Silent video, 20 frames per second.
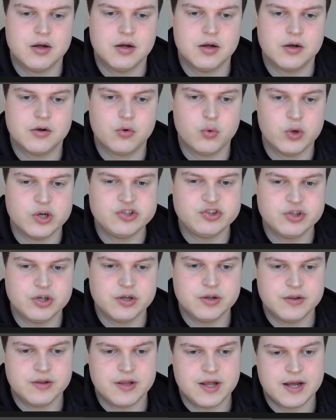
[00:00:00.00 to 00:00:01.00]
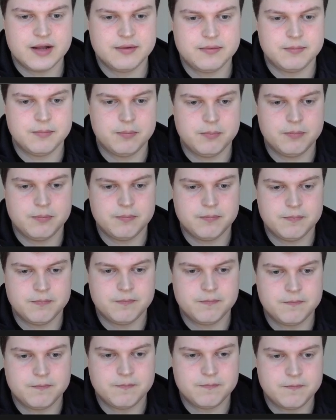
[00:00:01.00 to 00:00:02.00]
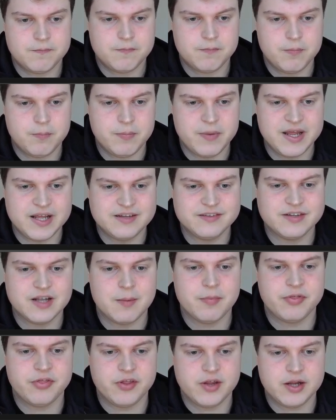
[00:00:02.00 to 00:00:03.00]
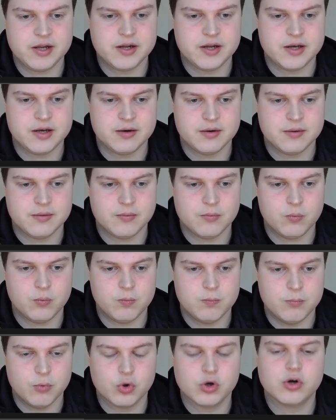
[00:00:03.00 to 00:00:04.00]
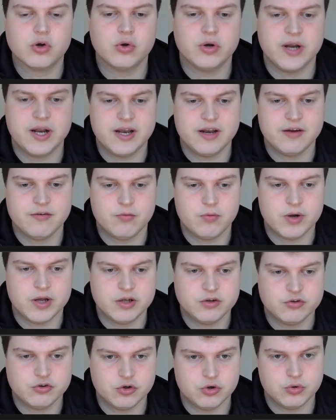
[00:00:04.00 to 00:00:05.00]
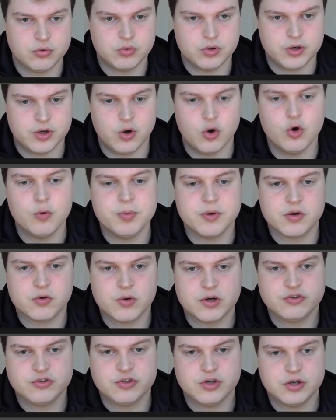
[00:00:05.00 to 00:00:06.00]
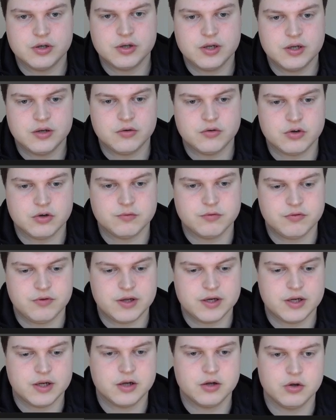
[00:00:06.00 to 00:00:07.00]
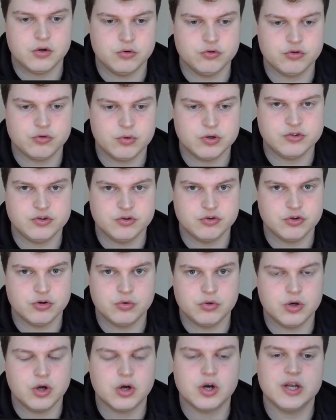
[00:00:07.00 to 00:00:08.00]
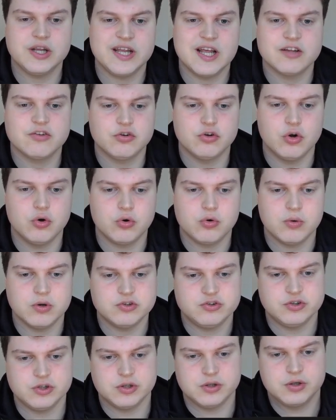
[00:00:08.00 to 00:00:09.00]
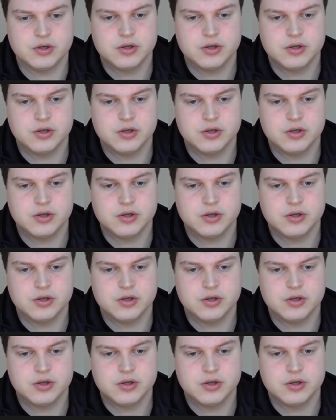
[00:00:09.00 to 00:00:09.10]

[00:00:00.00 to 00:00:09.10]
question that makes them think in a more creative way. So an open question in terms of like a closed question. So not a yes/no question.